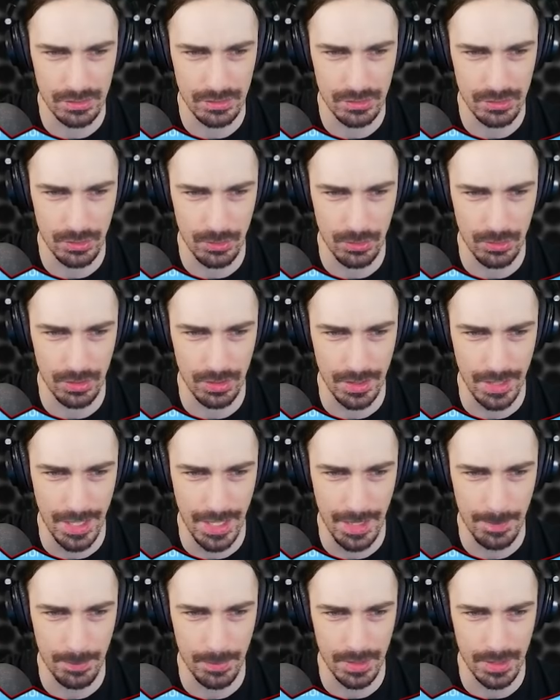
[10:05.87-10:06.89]
torque
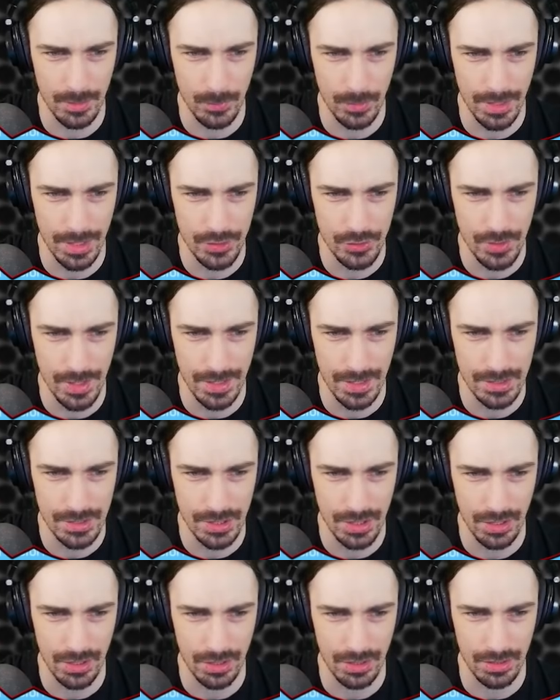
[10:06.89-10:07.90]
happening when I try to
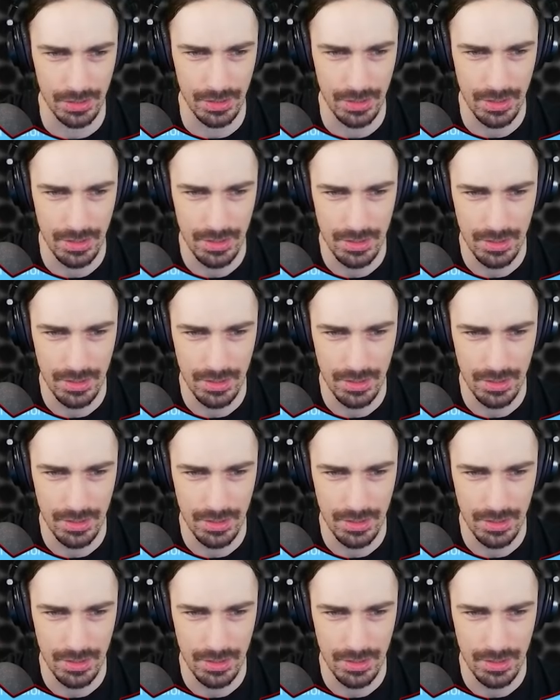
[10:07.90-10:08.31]
turn.